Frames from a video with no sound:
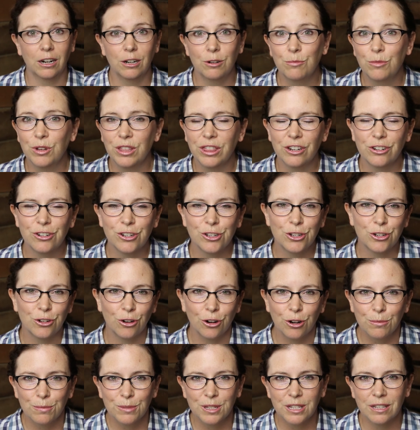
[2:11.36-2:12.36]
on them when there's
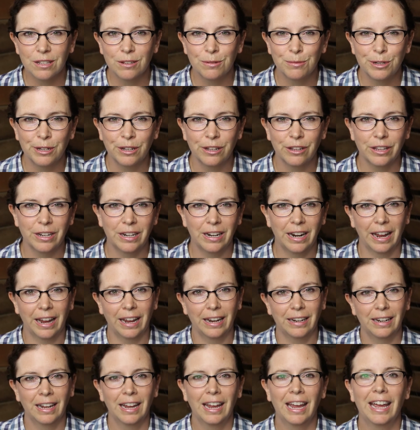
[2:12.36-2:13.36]
storms in the middle of the
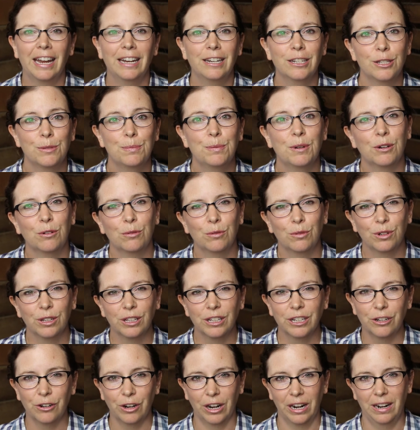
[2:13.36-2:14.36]
night. It's been a
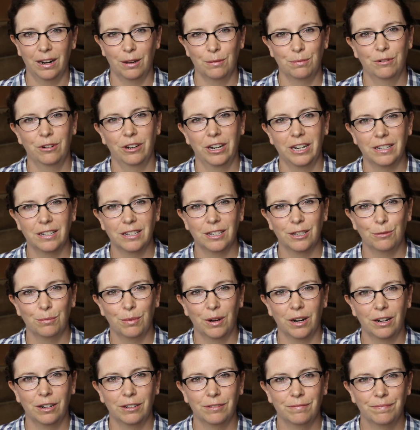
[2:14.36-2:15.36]
really great upgrade to the
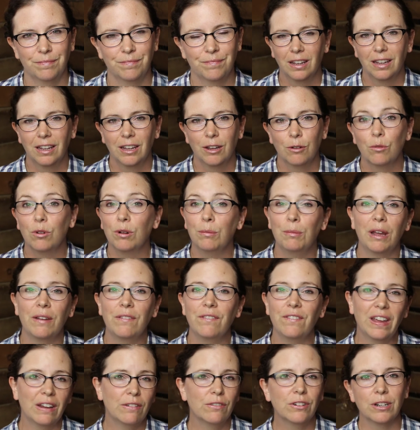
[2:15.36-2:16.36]
barn. One of my
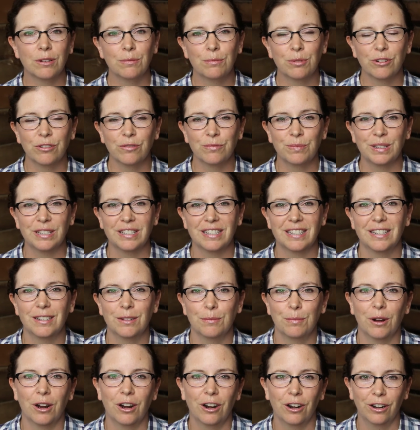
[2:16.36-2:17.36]
favorite improvements to
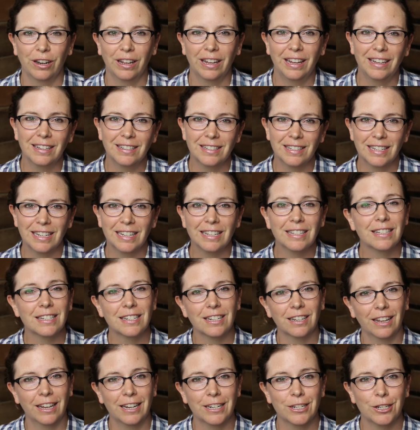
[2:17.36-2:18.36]
the barn is the
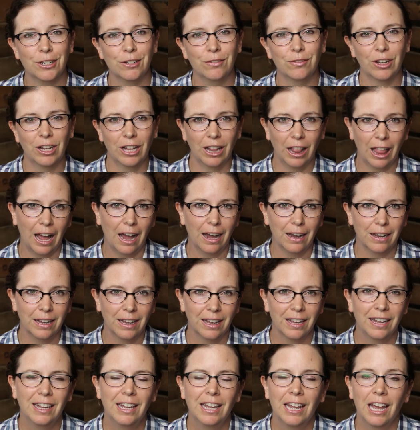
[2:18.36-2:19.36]
installation of a clock.
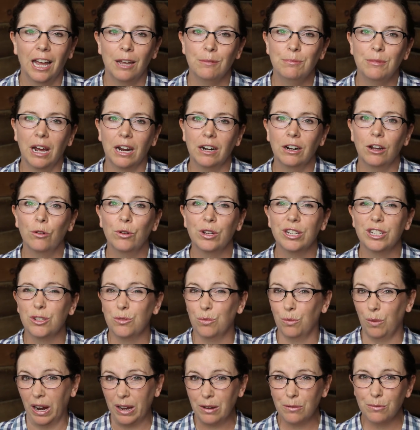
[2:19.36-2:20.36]
I'm not
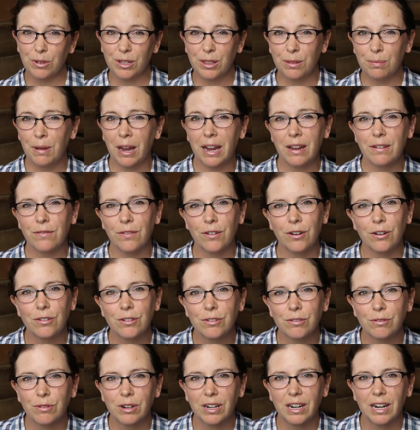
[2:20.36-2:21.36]
always right with my
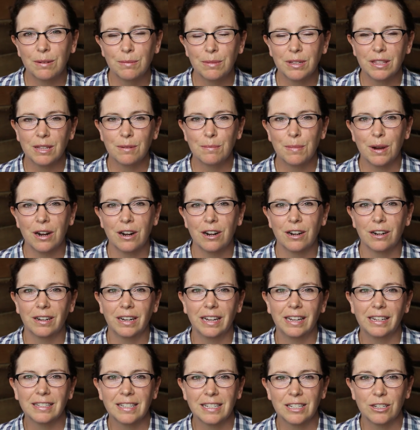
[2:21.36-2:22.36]
phone when I'm in the
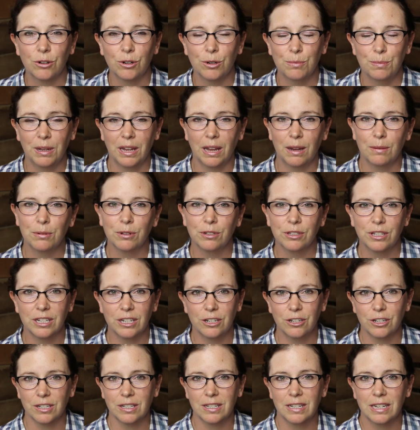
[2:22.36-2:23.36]
barn, and so to be able
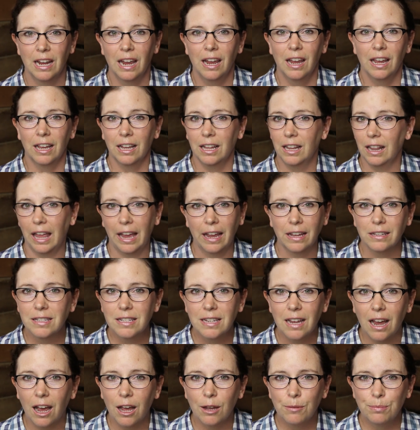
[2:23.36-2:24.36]
to just
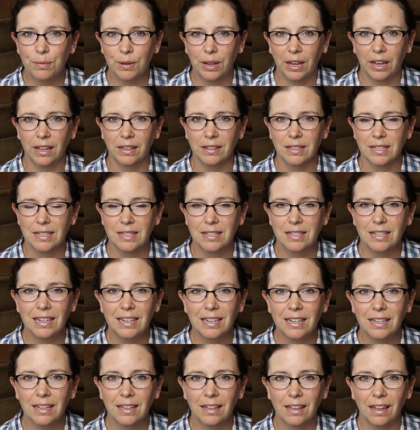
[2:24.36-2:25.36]
glance up and
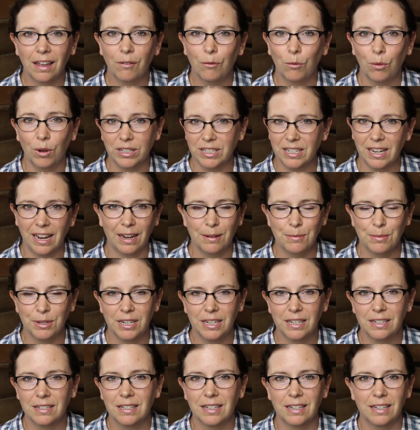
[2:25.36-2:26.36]
see what time
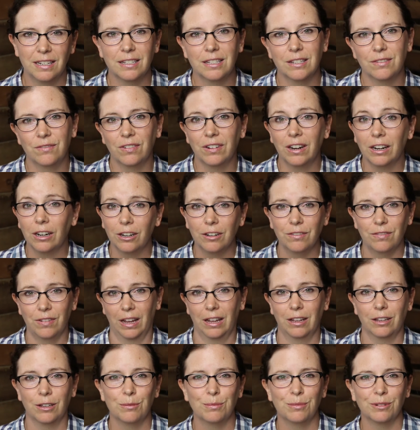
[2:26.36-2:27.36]
it is very
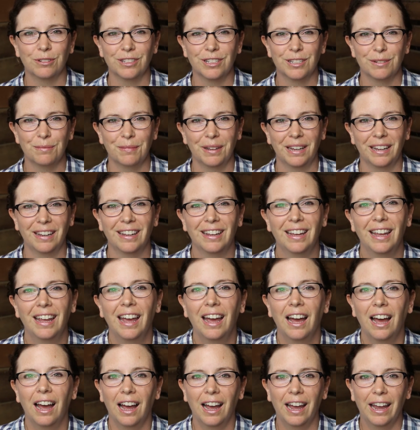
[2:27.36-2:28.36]
valuable to me.
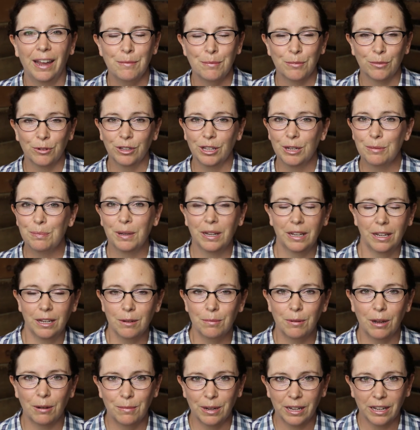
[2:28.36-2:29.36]
I'm really picky
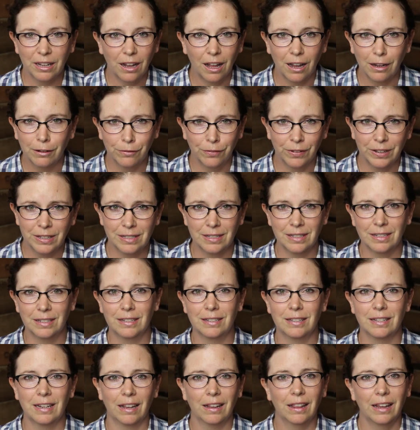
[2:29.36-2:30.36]
about my clock
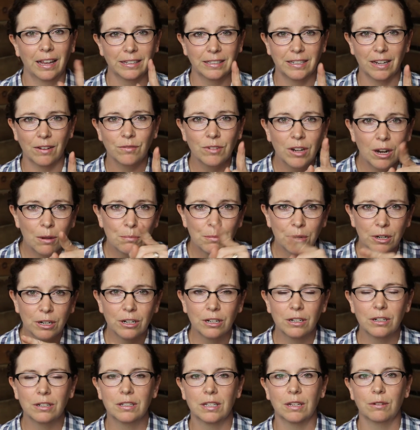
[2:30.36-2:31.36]
faces. I like to have
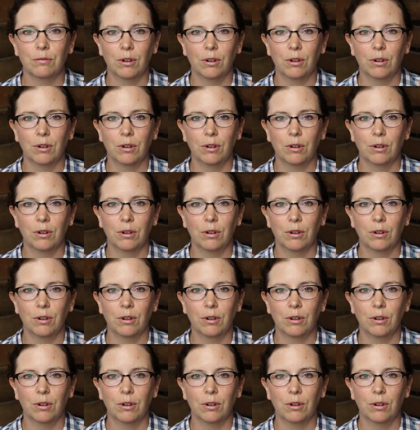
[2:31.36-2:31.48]
numbers. I